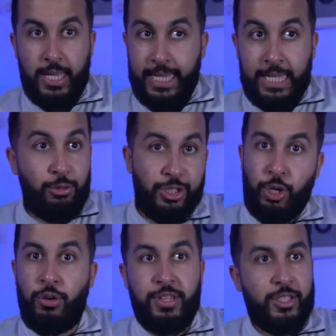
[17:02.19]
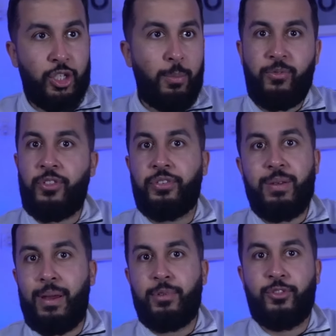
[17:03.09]
He was doing the job of a
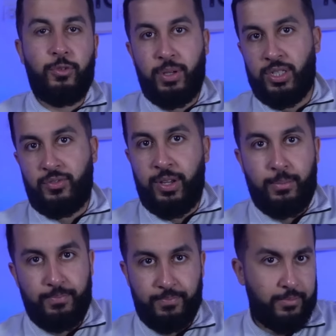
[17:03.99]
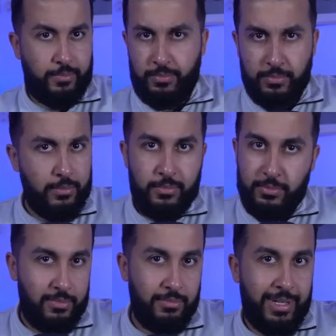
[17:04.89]
three-man midfield because of him.
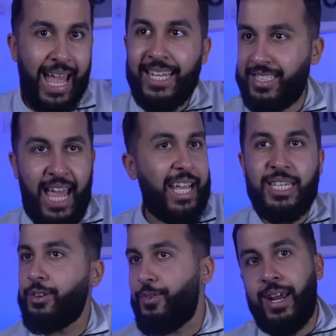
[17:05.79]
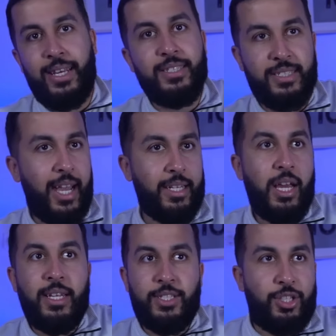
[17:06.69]
Attacking the right-hand side.
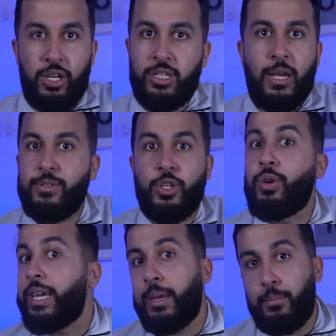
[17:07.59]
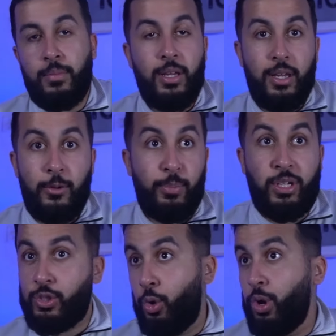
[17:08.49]
Certain games, it's only him. Because
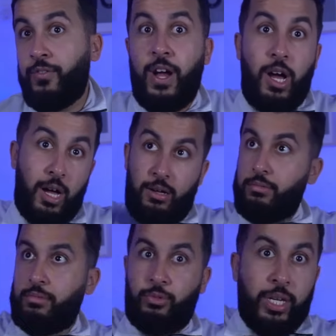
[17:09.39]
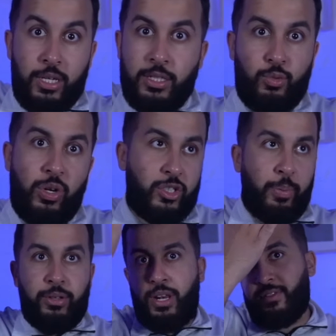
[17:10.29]
all of our wingers wants to play
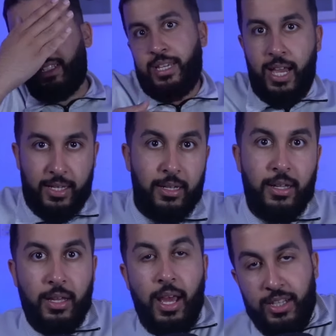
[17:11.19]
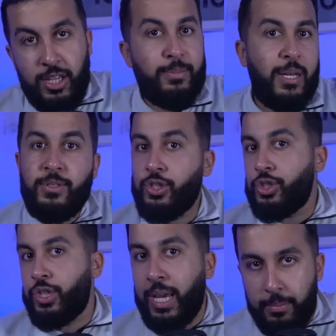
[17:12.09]
on the left-hand side. And sometimes it's
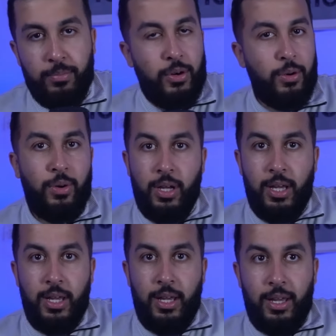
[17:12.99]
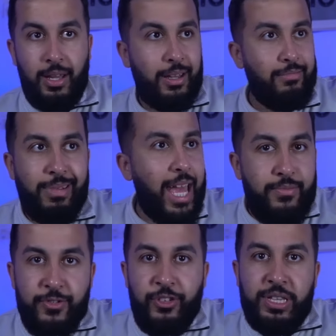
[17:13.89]
just him, bro.
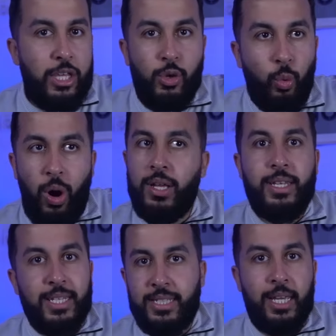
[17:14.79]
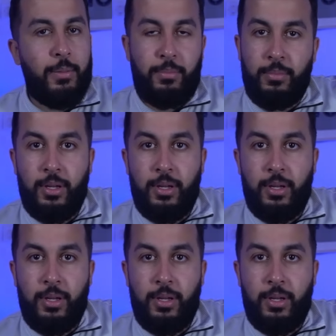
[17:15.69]
Everything that you want is him.